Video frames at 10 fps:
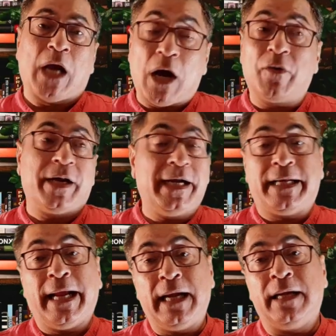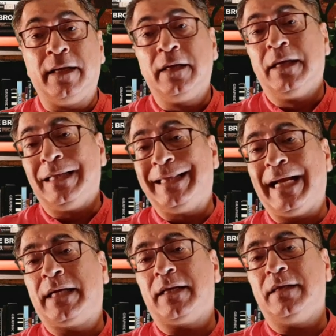However, it held
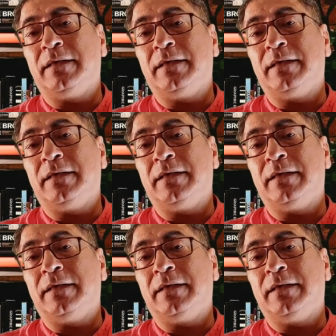that